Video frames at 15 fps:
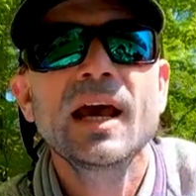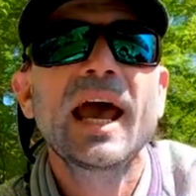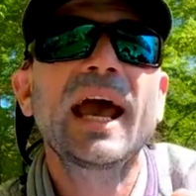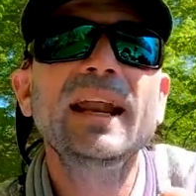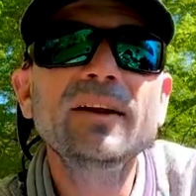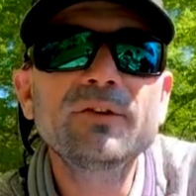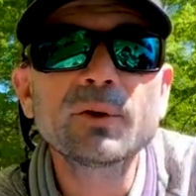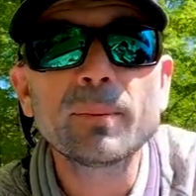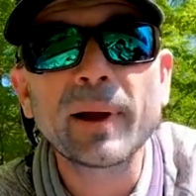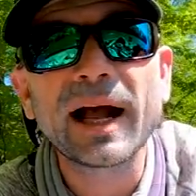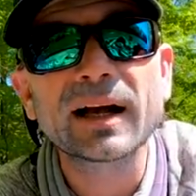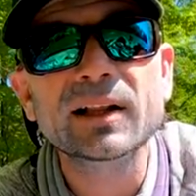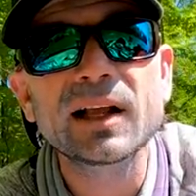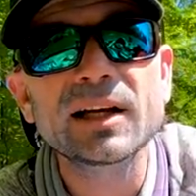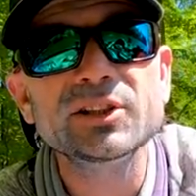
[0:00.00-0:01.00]
And if you're
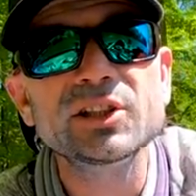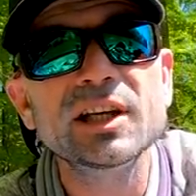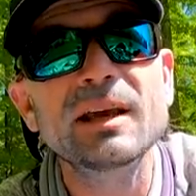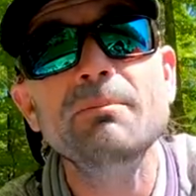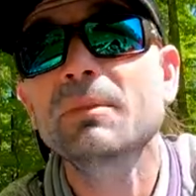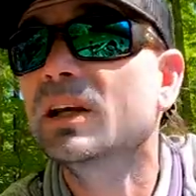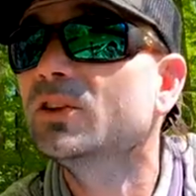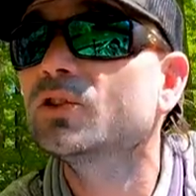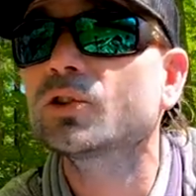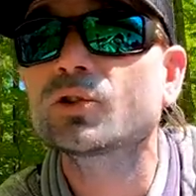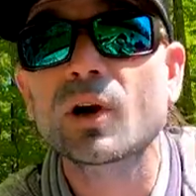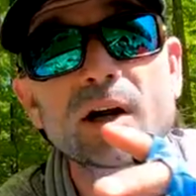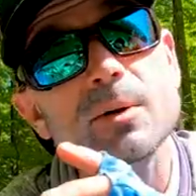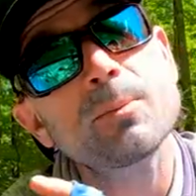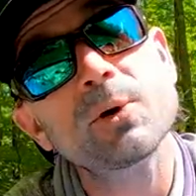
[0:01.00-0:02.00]
backlashing, it means you're
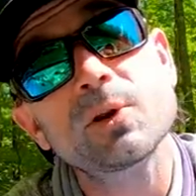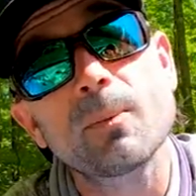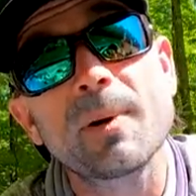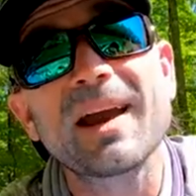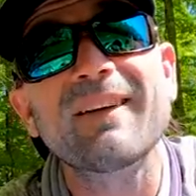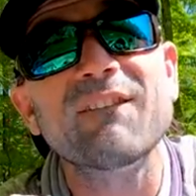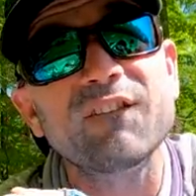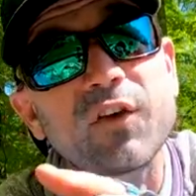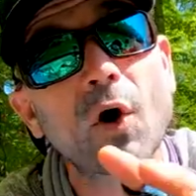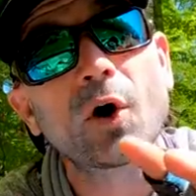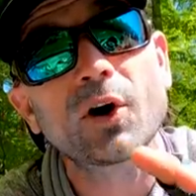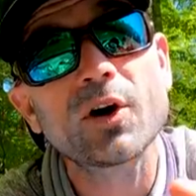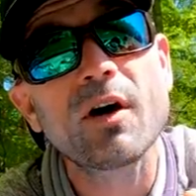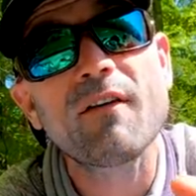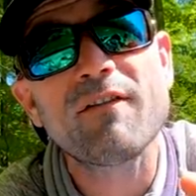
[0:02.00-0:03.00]
trying to put the bait
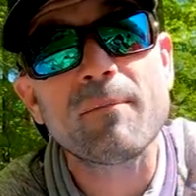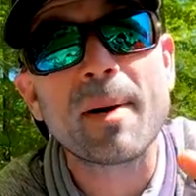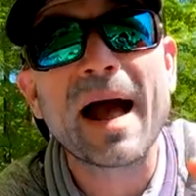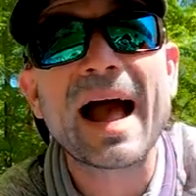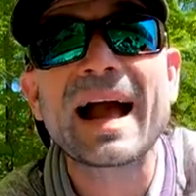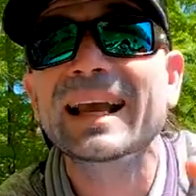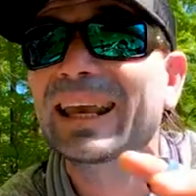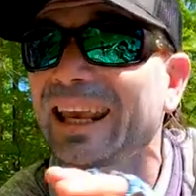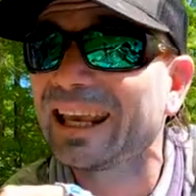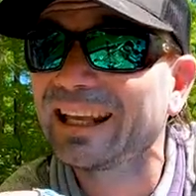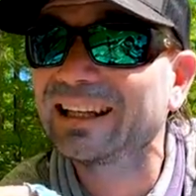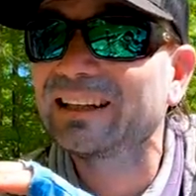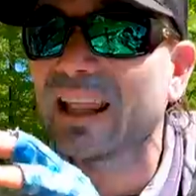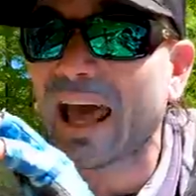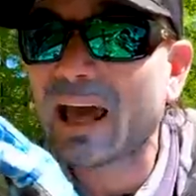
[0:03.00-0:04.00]
far enough back
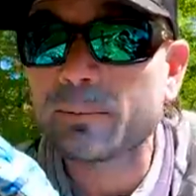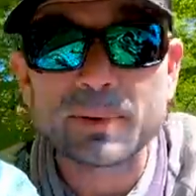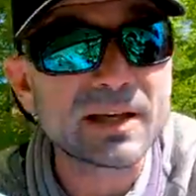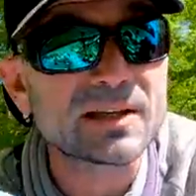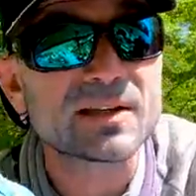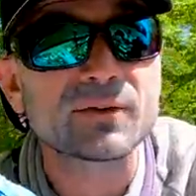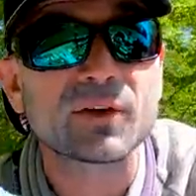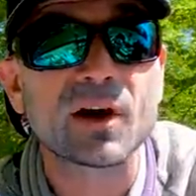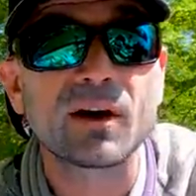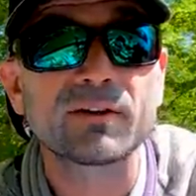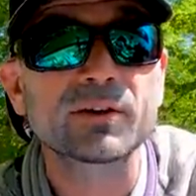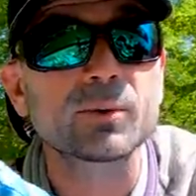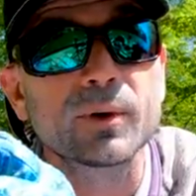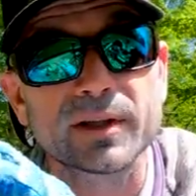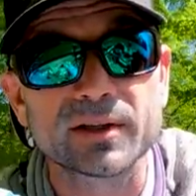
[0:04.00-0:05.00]
in that piece of
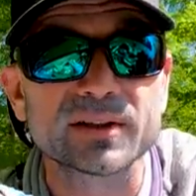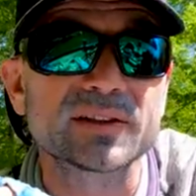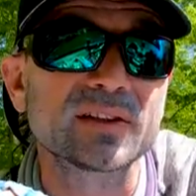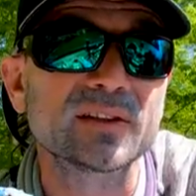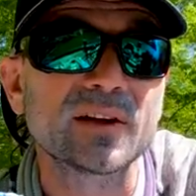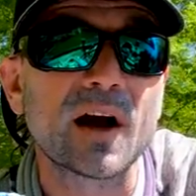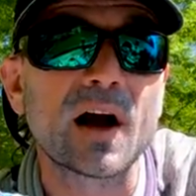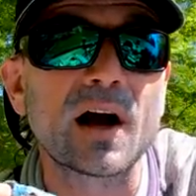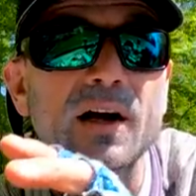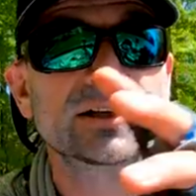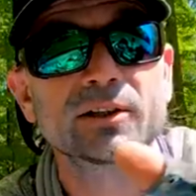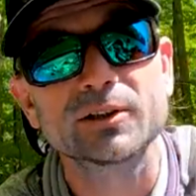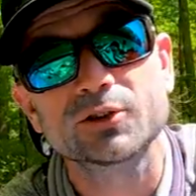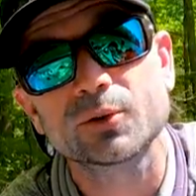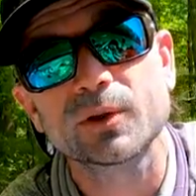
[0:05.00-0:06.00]
cover, whether it's a dock
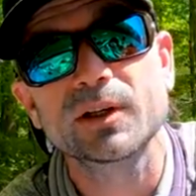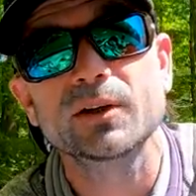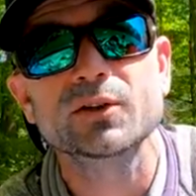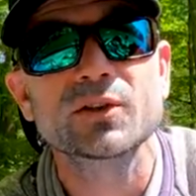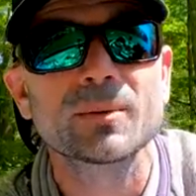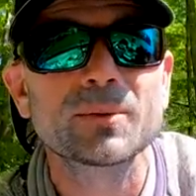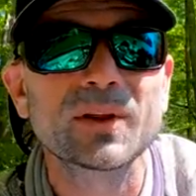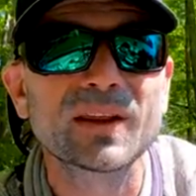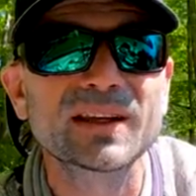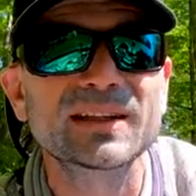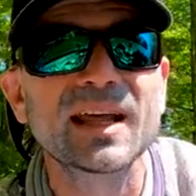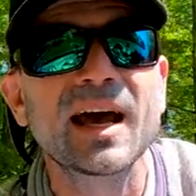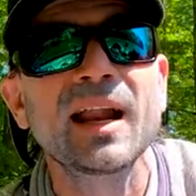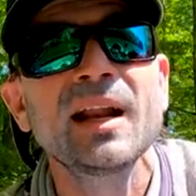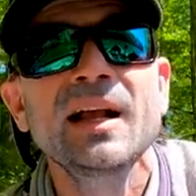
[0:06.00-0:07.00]
or a tree or something like
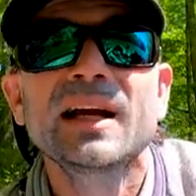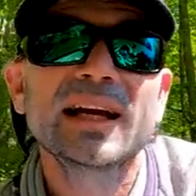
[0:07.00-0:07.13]
that.